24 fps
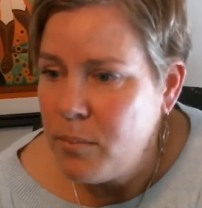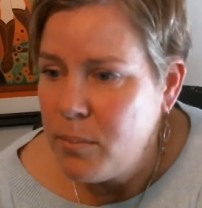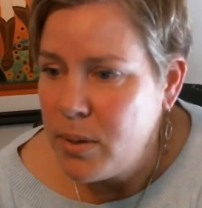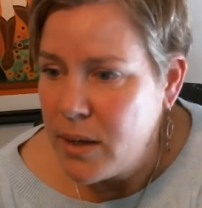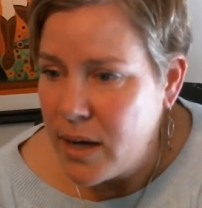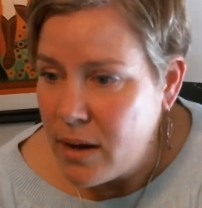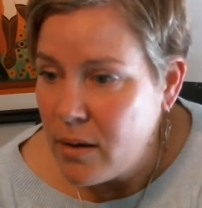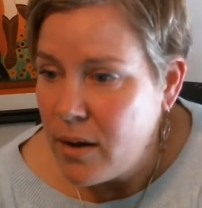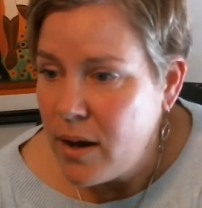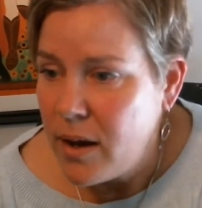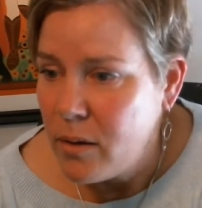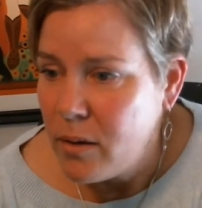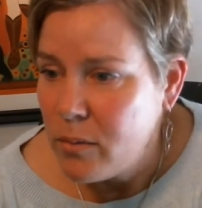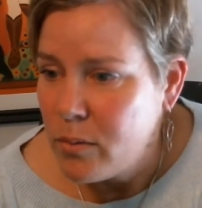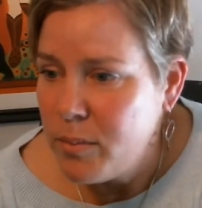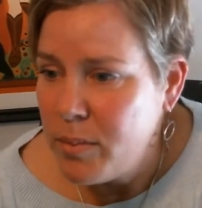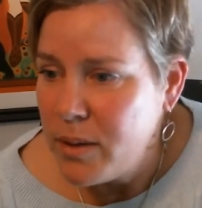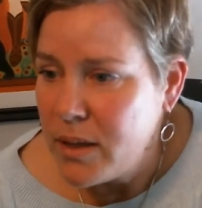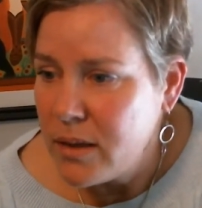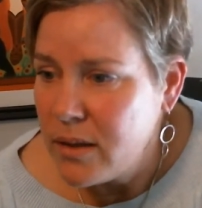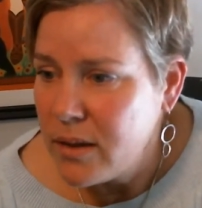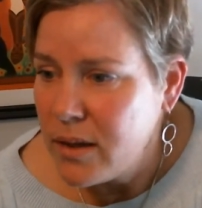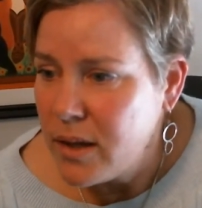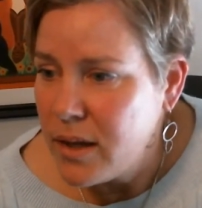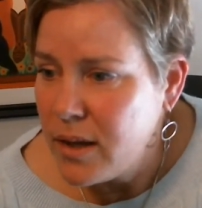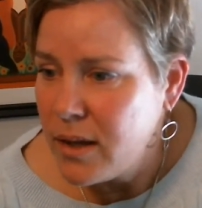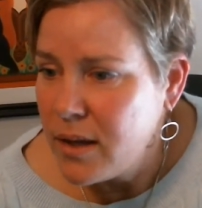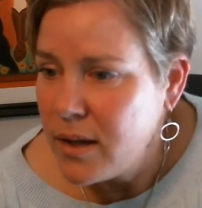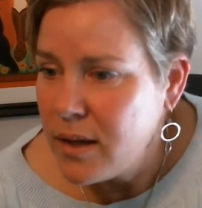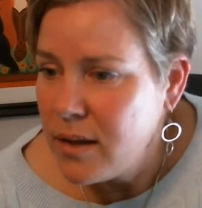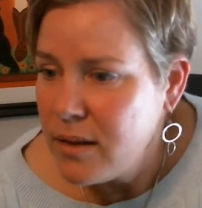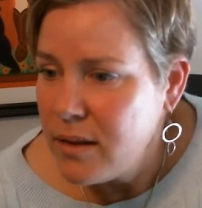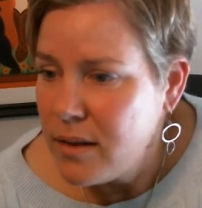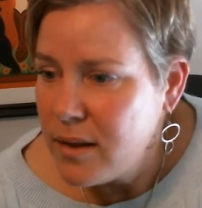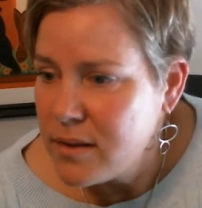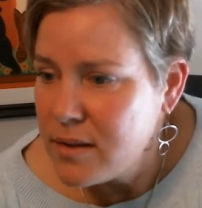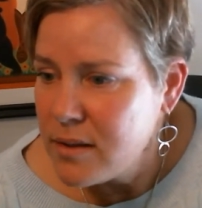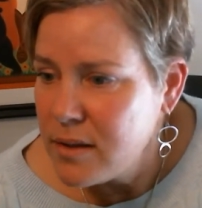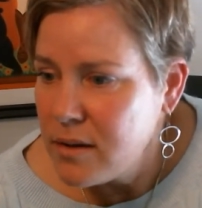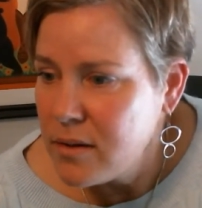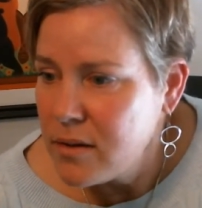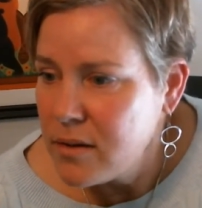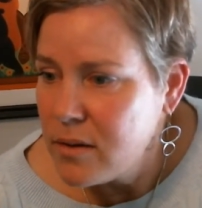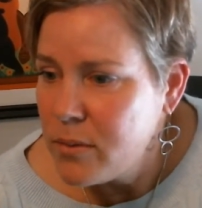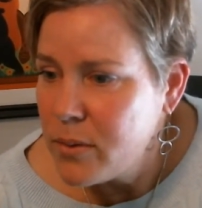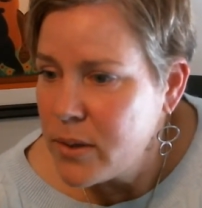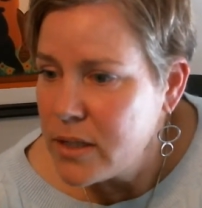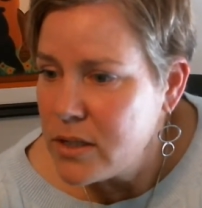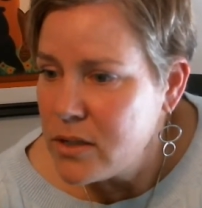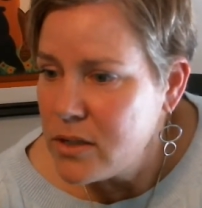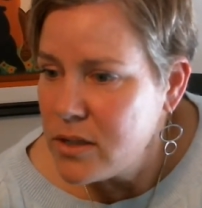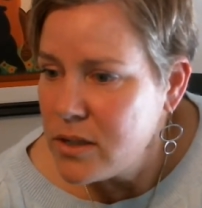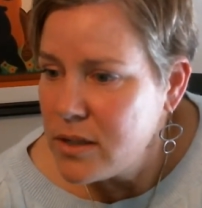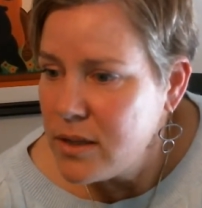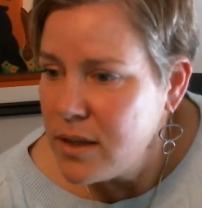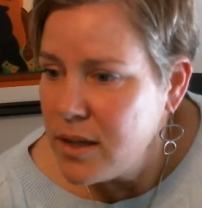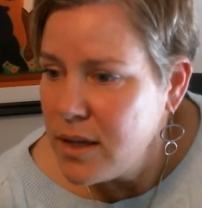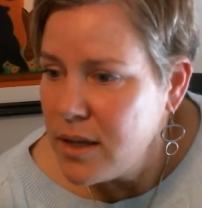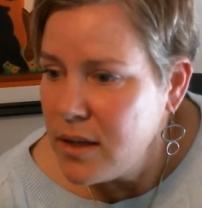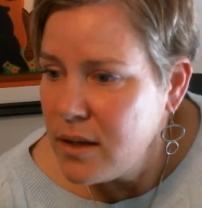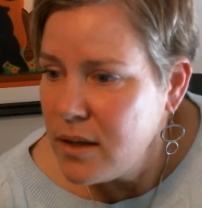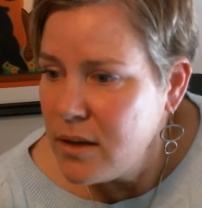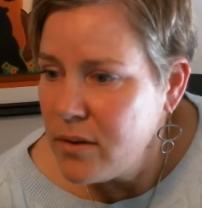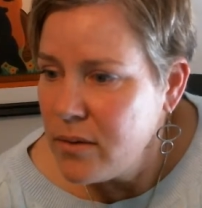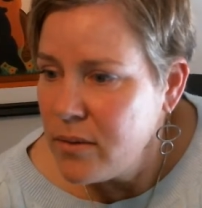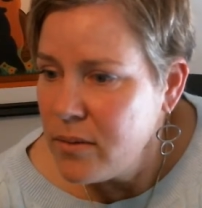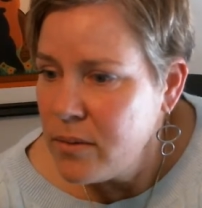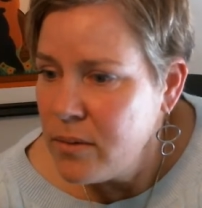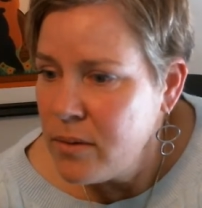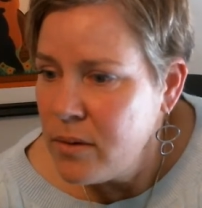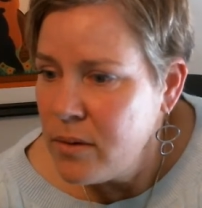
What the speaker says: But I will be looking at. That's a good question. Thank you.